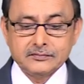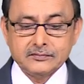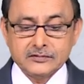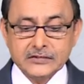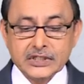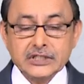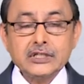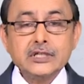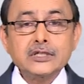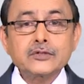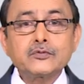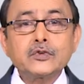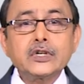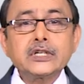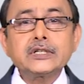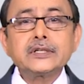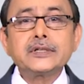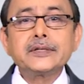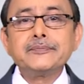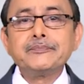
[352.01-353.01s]
This is
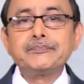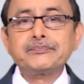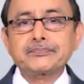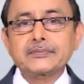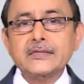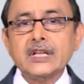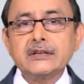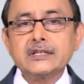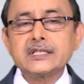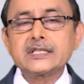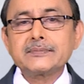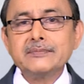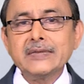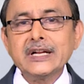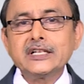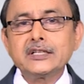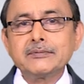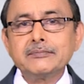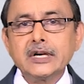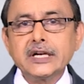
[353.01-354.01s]
what is
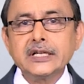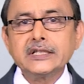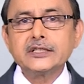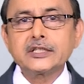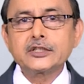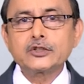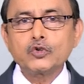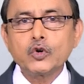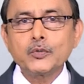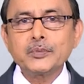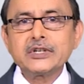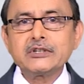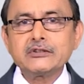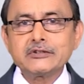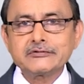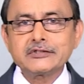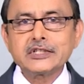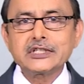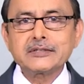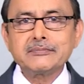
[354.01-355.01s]
meant by the topic
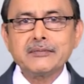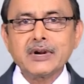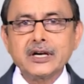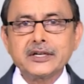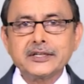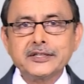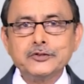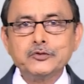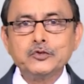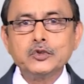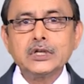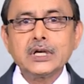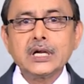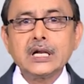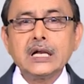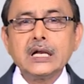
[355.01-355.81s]
of this module